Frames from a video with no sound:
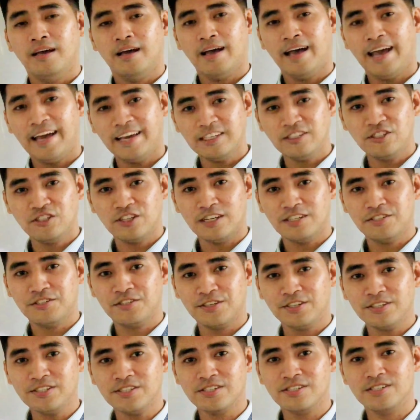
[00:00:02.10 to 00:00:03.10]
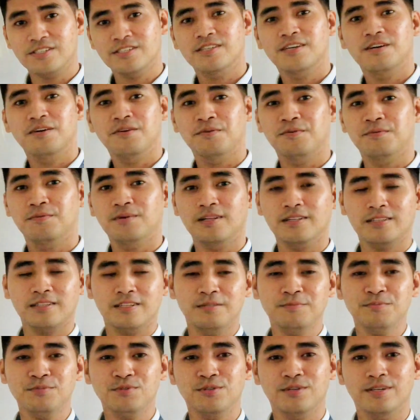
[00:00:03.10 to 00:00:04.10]
Hi juddgers!
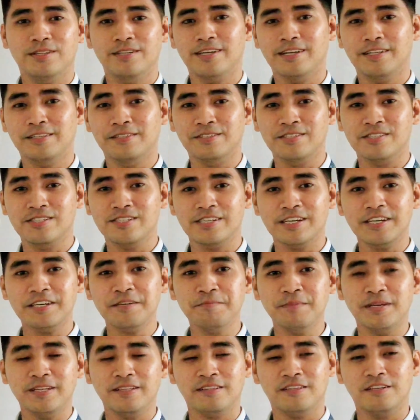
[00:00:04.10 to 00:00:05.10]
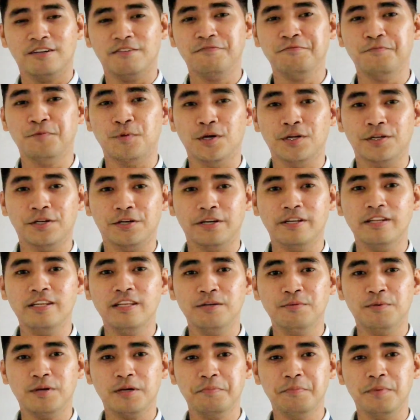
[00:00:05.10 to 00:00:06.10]
Welcome to another segment of Juan
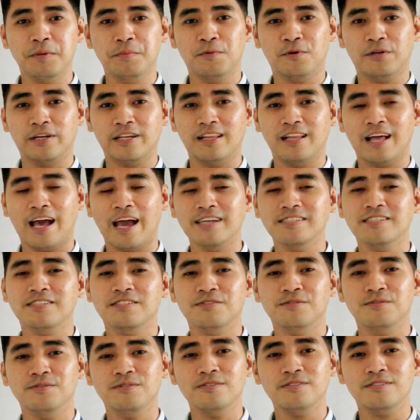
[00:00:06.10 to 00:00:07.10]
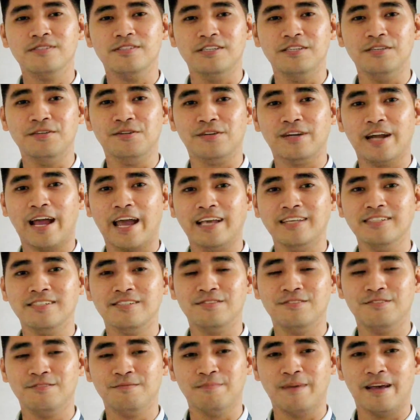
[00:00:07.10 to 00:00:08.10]
Arliwag Memorial High School Senior High
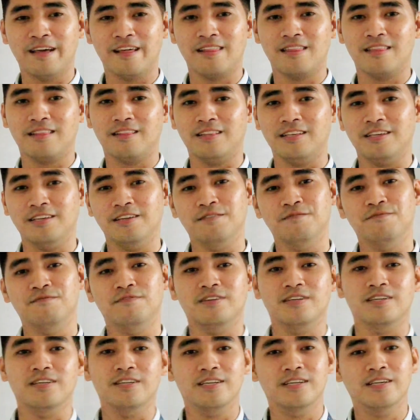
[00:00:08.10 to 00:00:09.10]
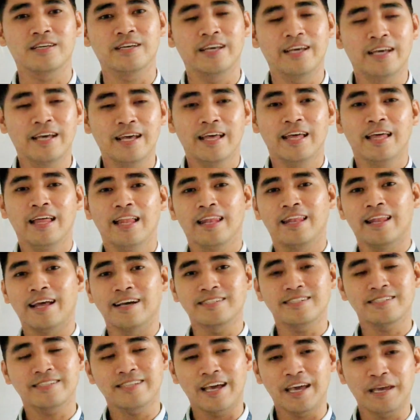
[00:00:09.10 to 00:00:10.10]
School Math TV.
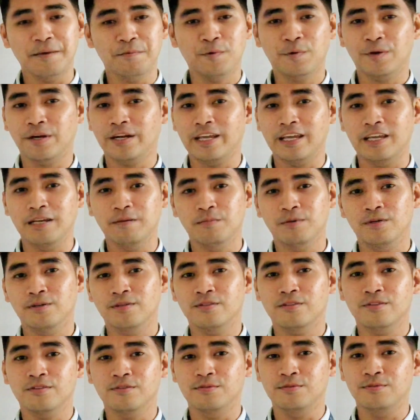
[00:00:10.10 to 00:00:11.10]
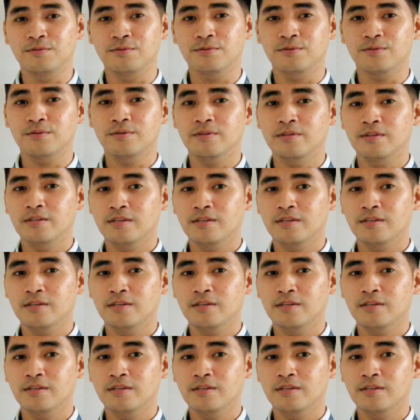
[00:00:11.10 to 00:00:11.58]
Last time we were able to